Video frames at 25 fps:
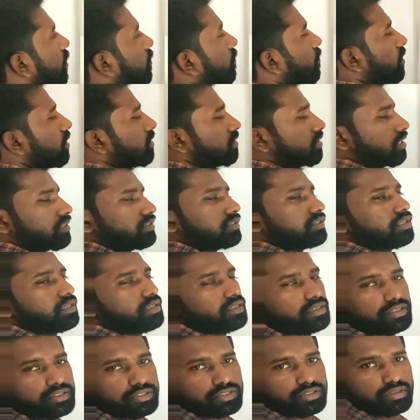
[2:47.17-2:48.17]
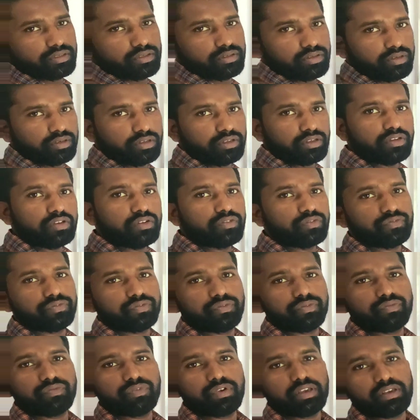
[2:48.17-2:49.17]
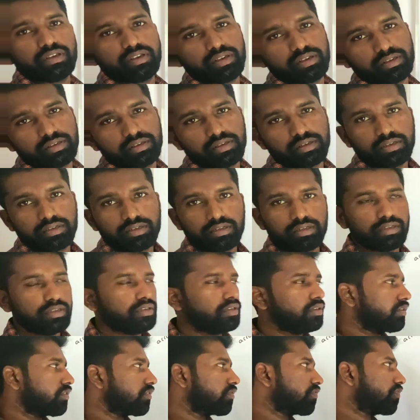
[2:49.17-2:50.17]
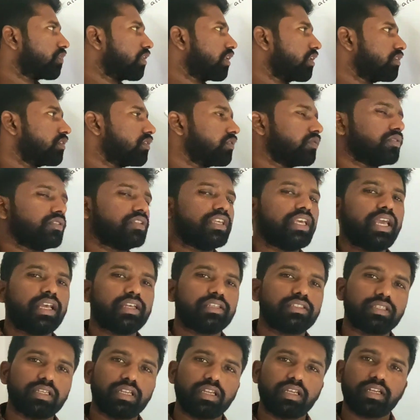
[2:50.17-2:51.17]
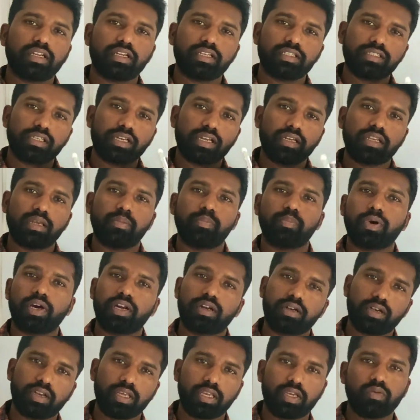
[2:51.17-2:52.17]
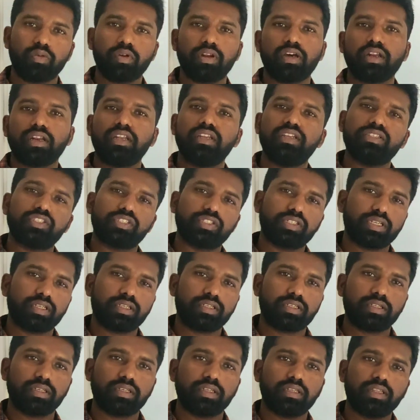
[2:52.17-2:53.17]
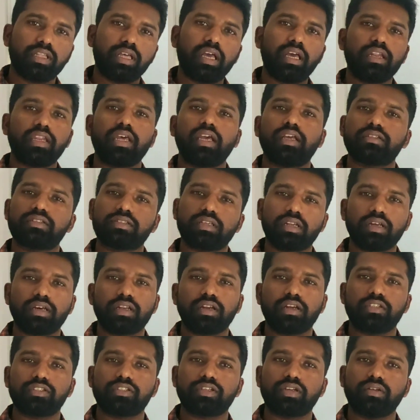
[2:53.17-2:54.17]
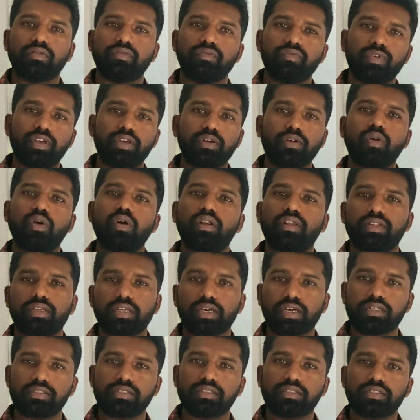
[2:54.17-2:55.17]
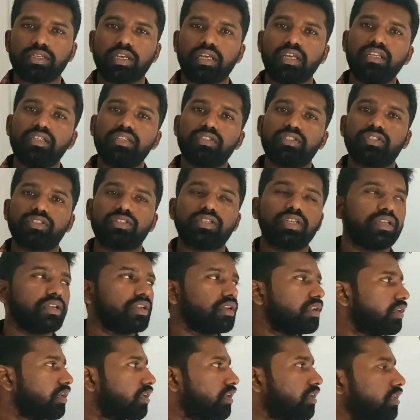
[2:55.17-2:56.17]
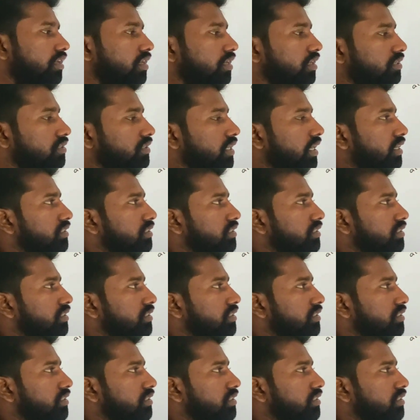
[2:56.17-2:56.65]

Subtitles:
Average acceleration. If we find out the acceleration at a particular instant, that acceleration we call it as instantaneous